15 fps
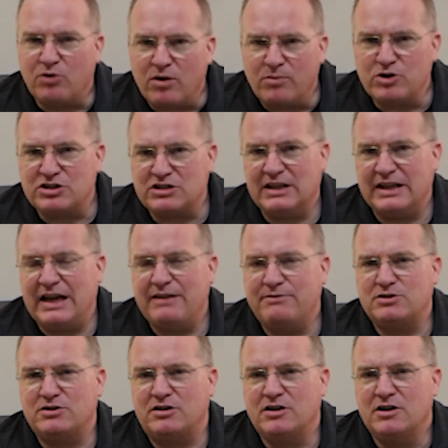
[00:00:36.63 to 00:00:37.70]
former
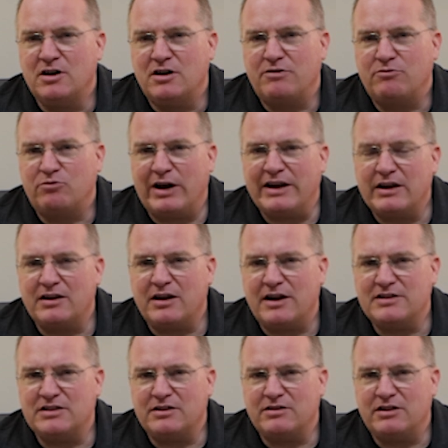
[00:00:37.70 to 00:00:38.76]
slaves are
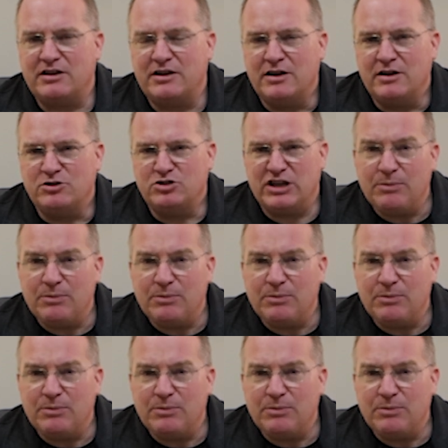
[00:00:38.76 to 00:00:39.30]
recognizing the